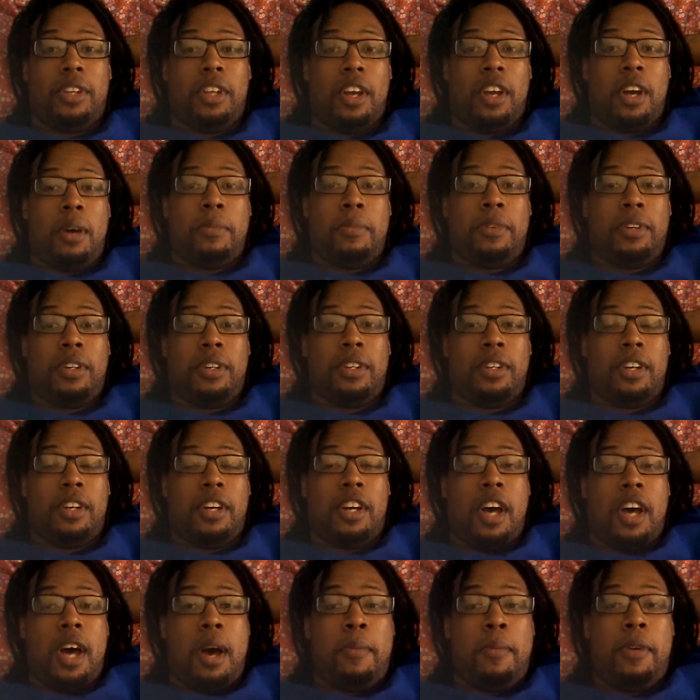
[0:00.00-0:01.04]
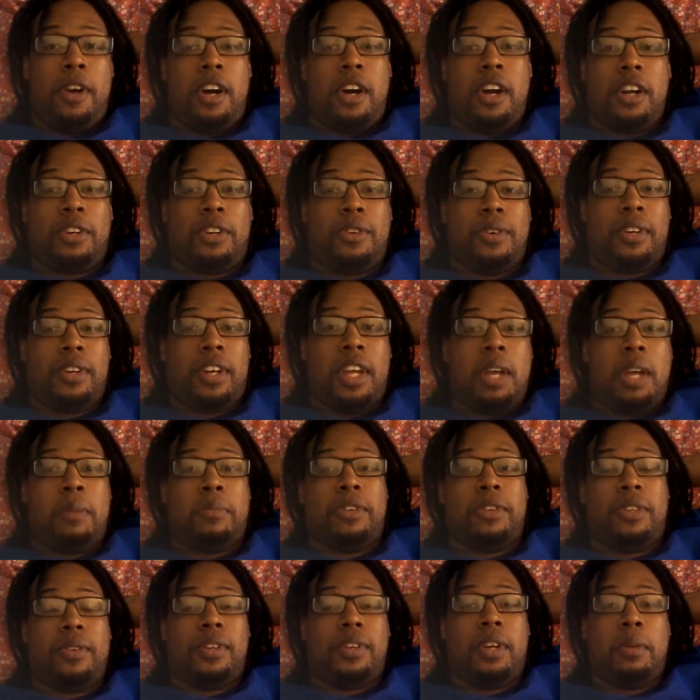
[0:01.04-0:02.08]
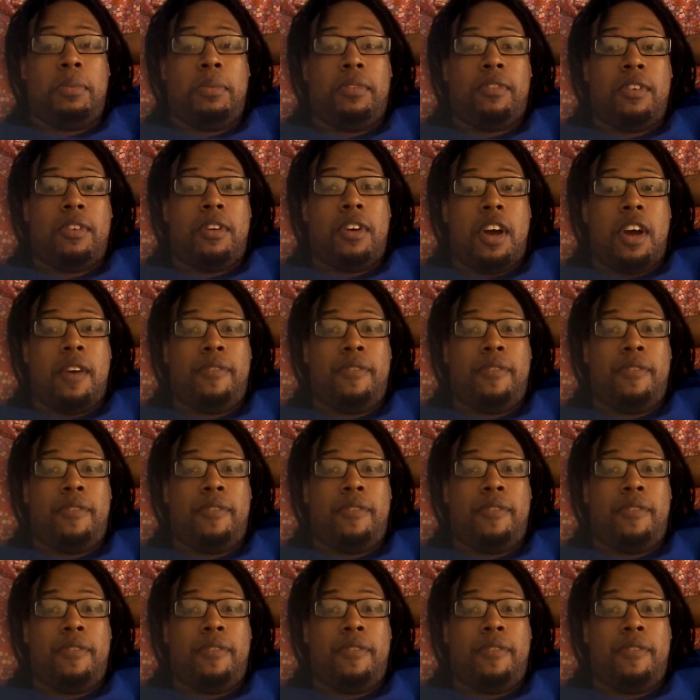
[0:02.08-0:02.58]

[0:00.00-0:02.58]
Like, I'm a hardcore gamer. Don't get me wrong.